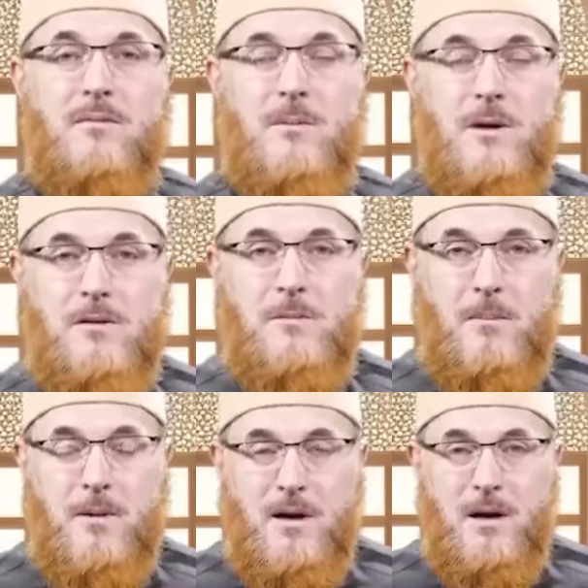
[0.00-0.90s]
peace be
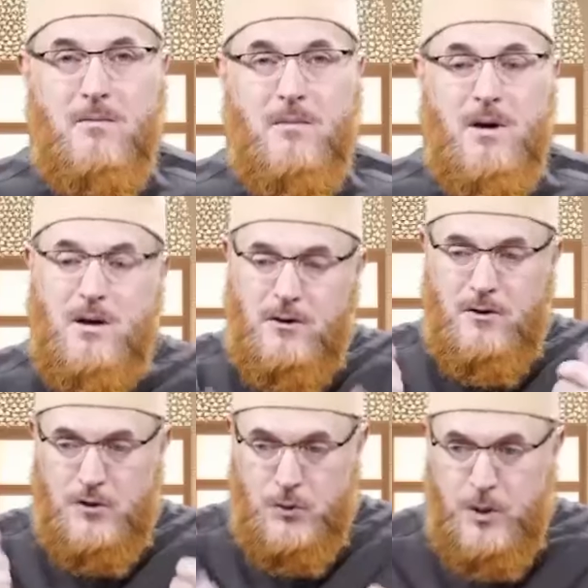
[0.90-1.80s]
upon him,
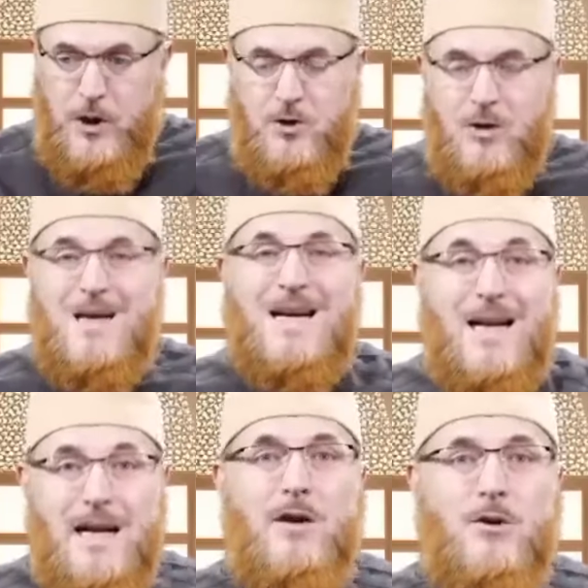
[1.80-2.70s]
in speech, in
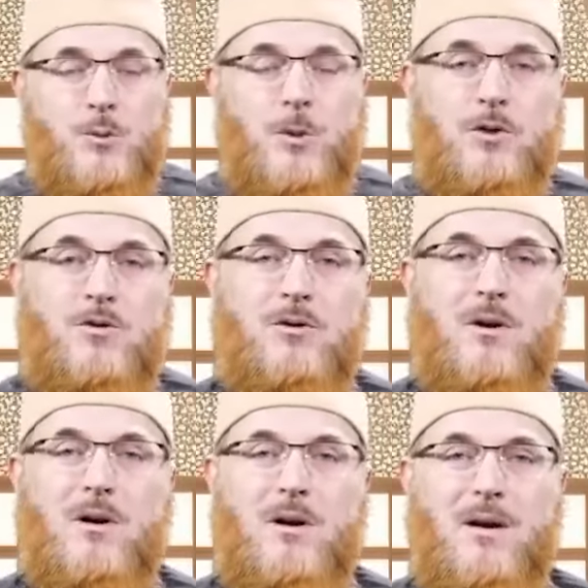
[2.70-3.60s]
clear speech.
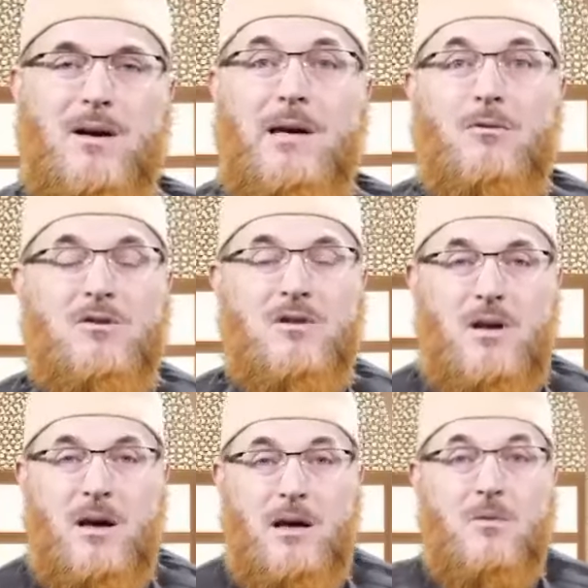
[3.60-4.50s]
He
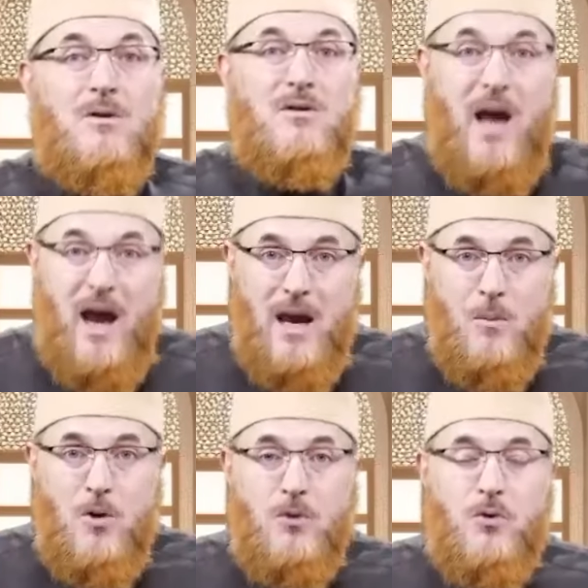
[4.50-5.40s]
was
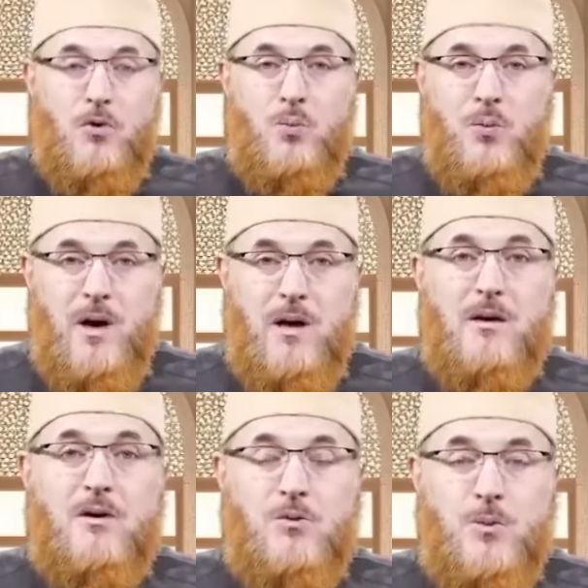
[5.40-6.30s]
able to
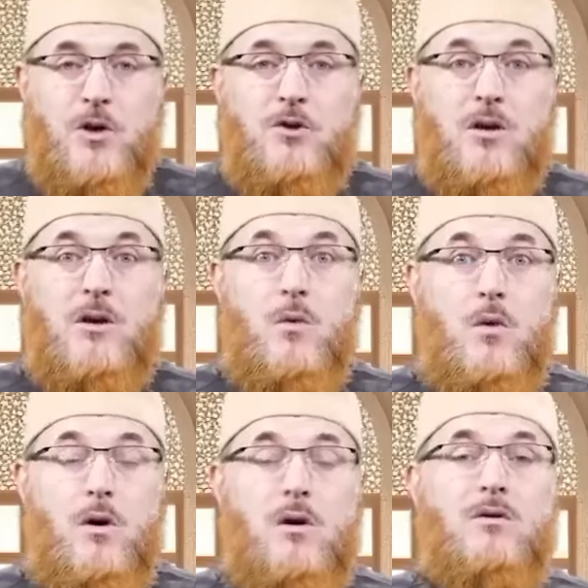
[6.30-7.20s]
comprehend the speech and the
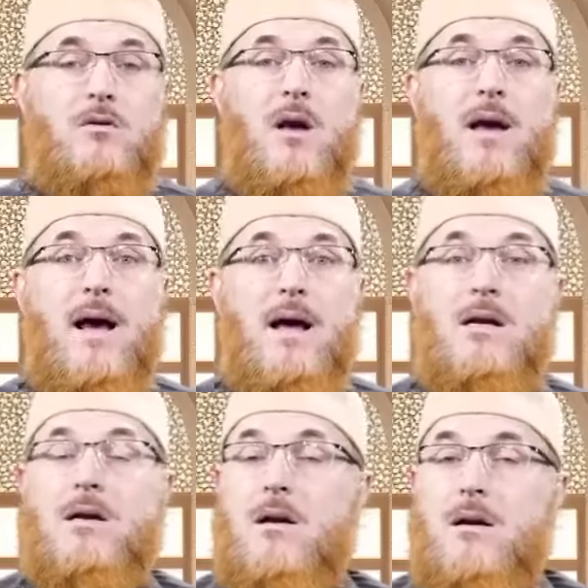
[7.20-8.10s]
words
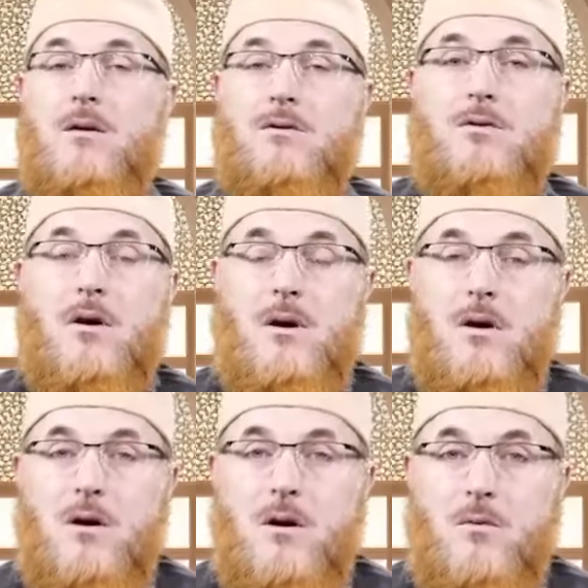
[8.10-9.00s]
and the letters,
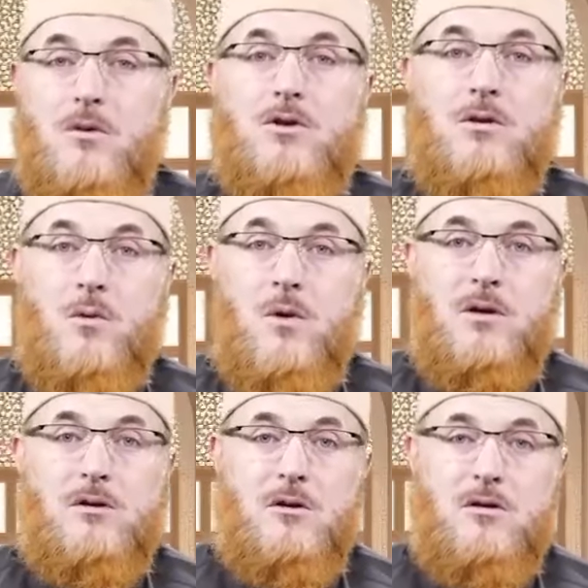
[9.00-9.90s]
which the
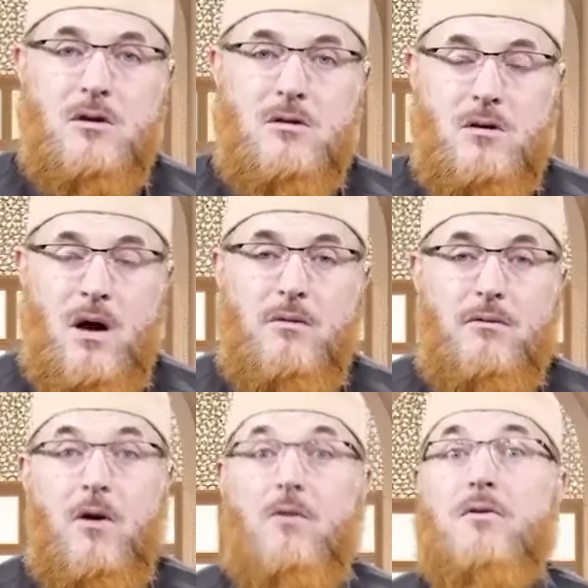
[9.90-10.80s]
words consist
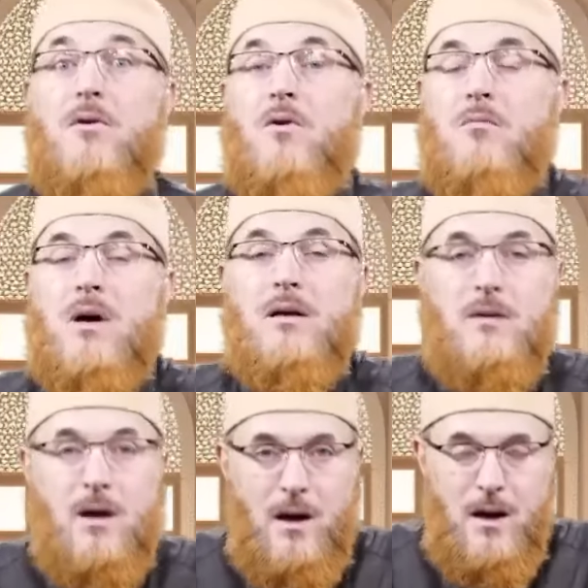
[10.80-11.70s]
of the
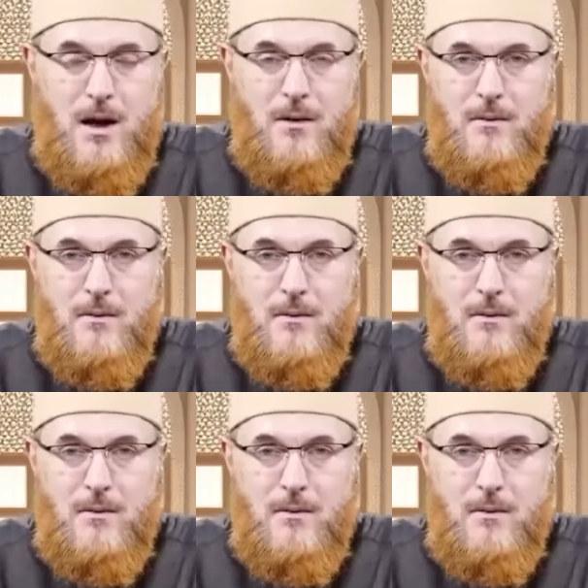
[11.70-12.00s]
Almighty Allah.